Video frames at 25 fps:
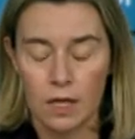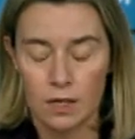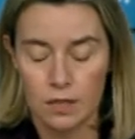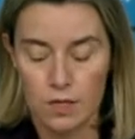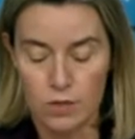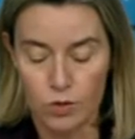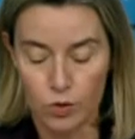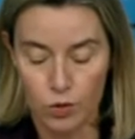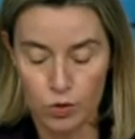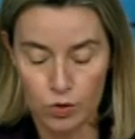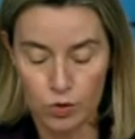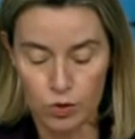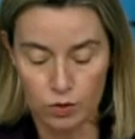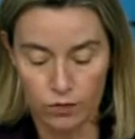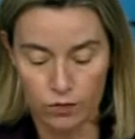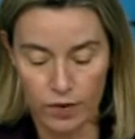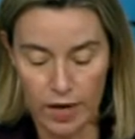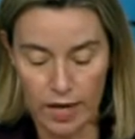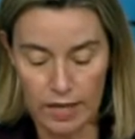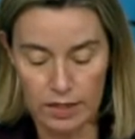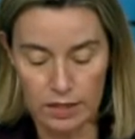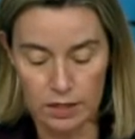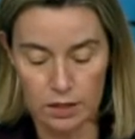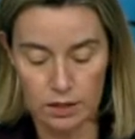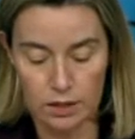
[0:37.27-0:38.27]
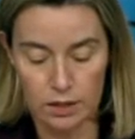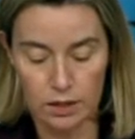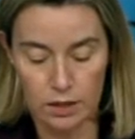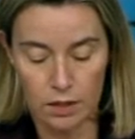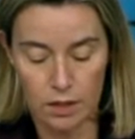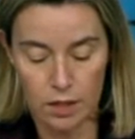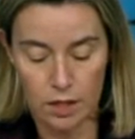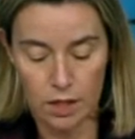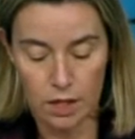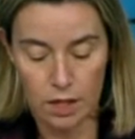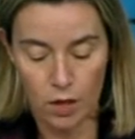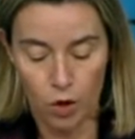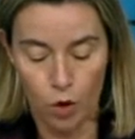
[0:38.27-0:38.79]
It's also a vital
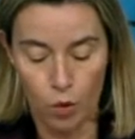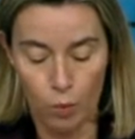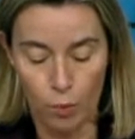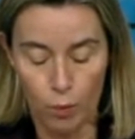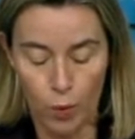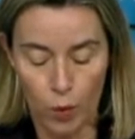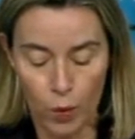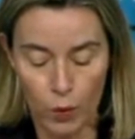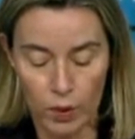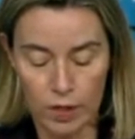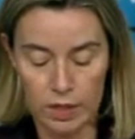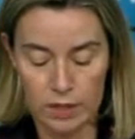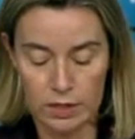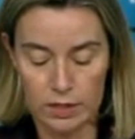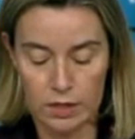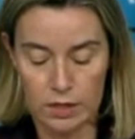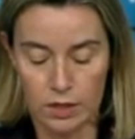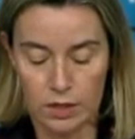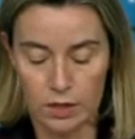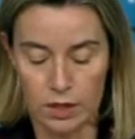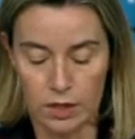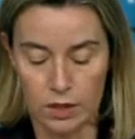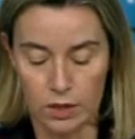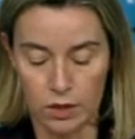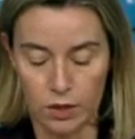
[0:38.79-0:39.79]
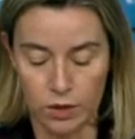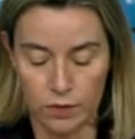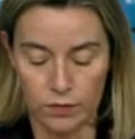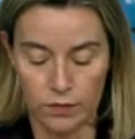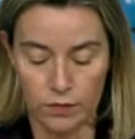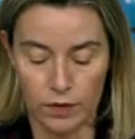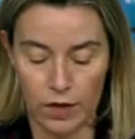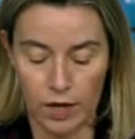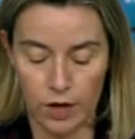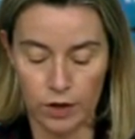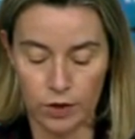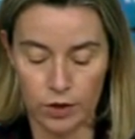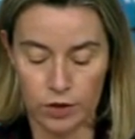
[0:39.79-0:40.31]
component of
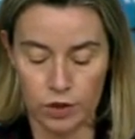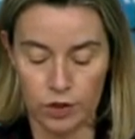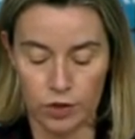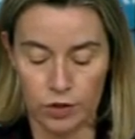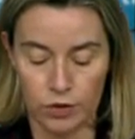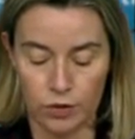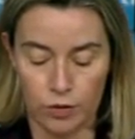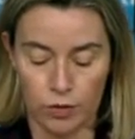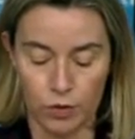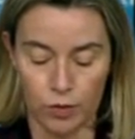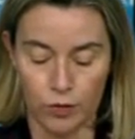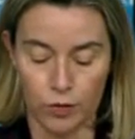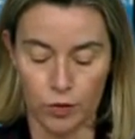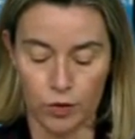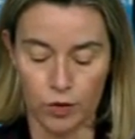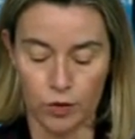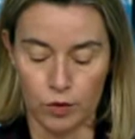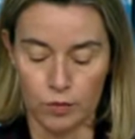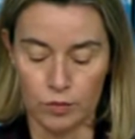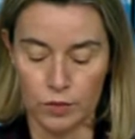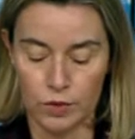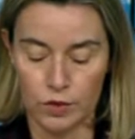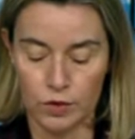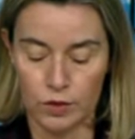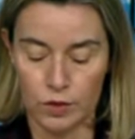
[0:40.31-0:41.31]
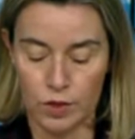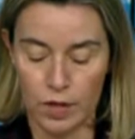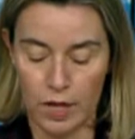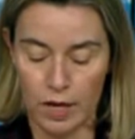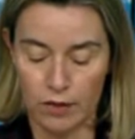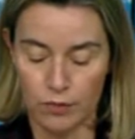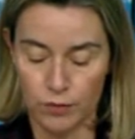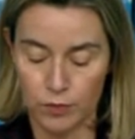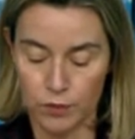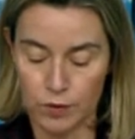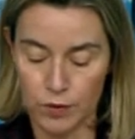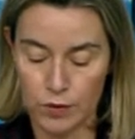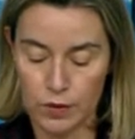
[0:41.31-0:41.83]
larger reforms
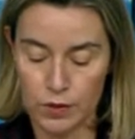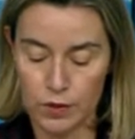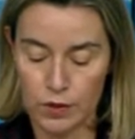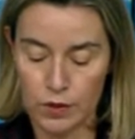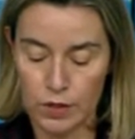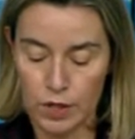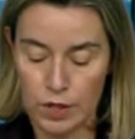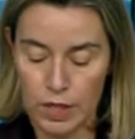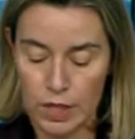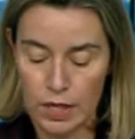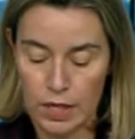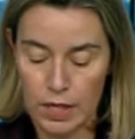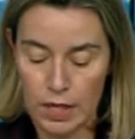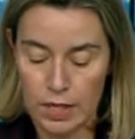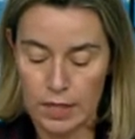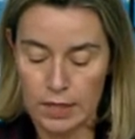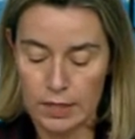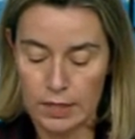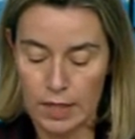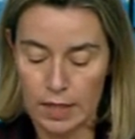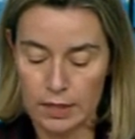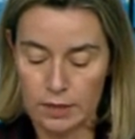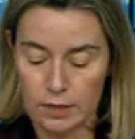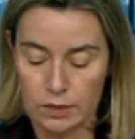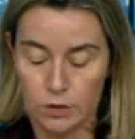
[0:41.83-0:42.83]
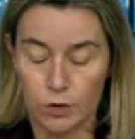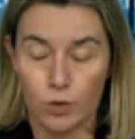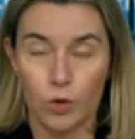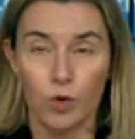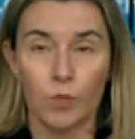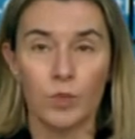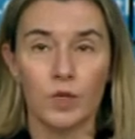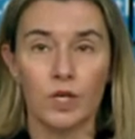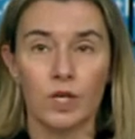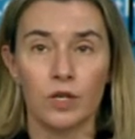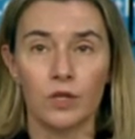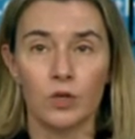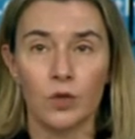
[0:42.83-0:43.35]
efforts that the
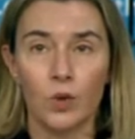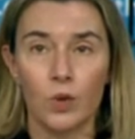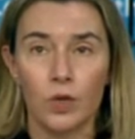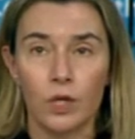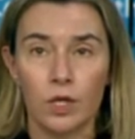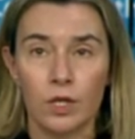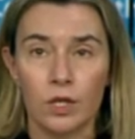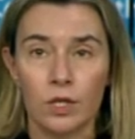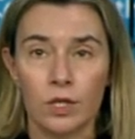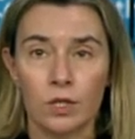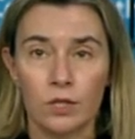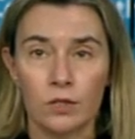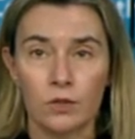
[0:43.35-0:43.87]
European Union,